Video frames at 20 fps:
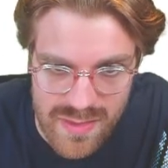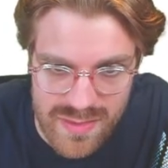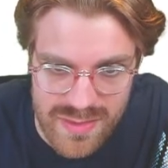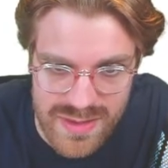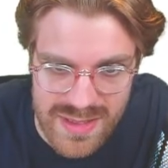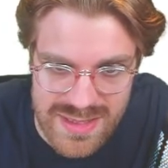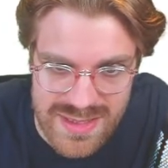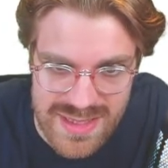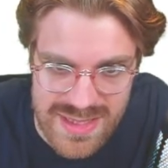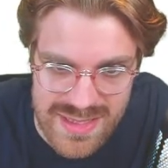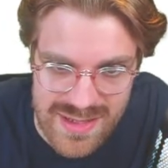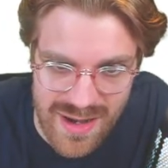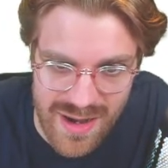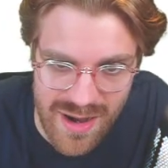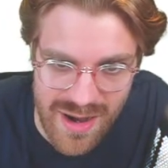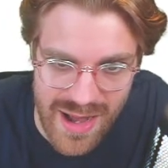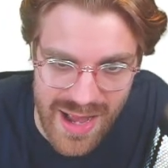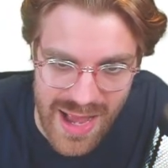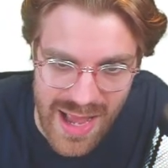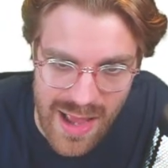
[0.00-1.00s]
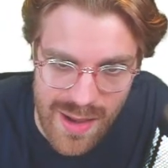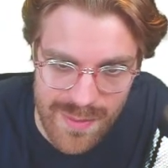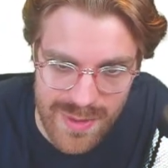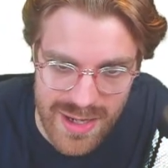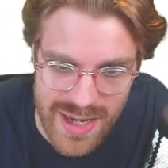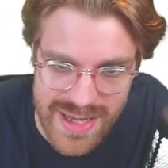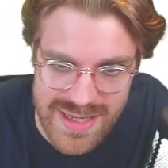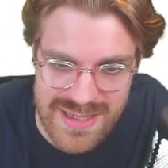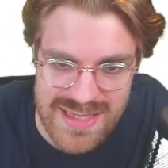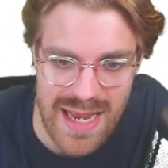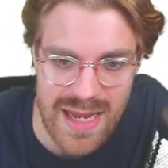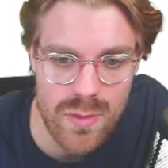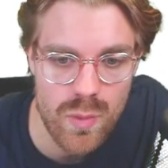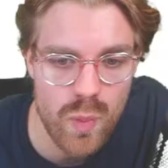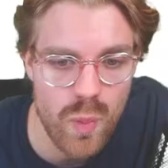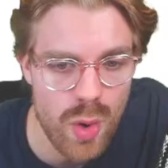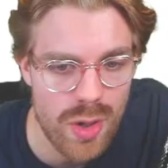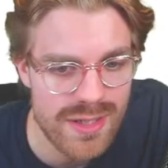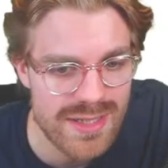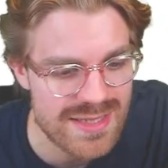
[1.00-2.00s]
This is our amylase. And
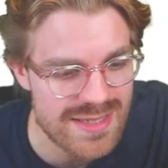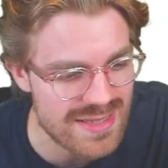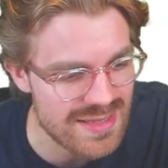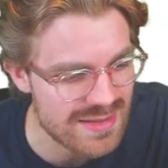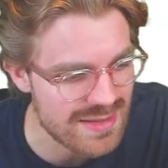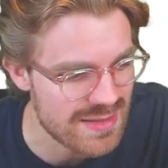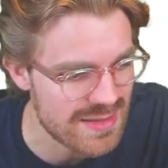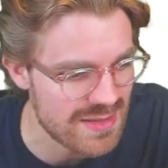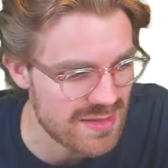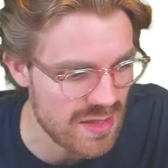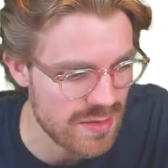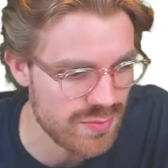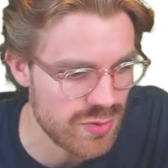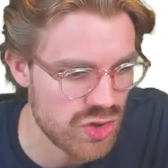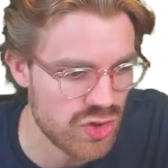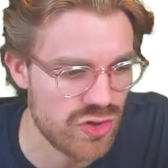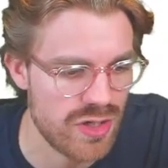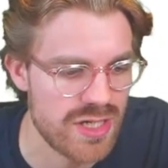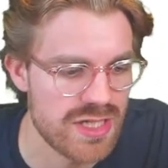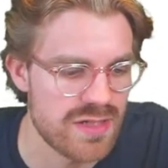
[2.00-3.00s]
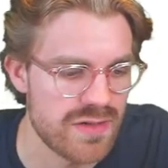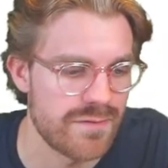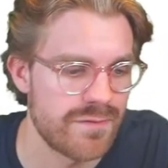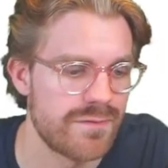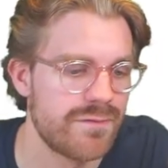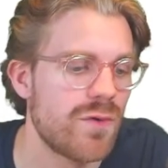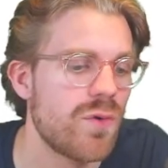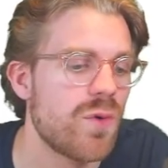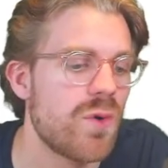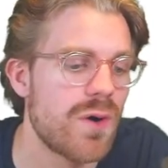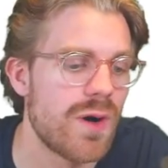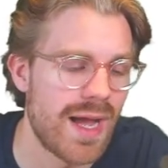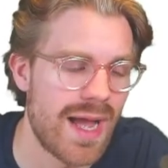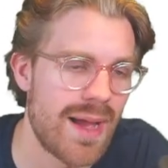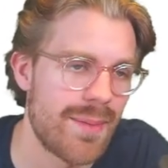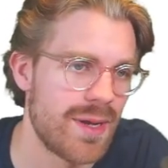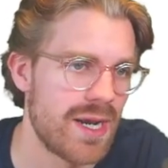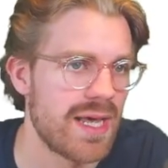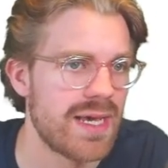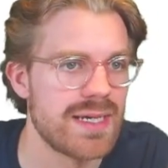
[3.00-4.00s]
what is the substrate for
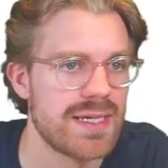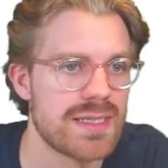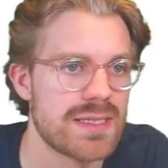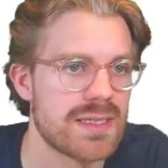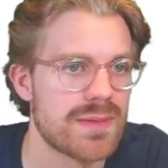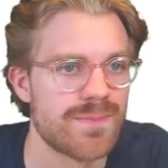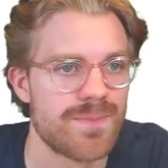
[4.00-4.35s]
amylase?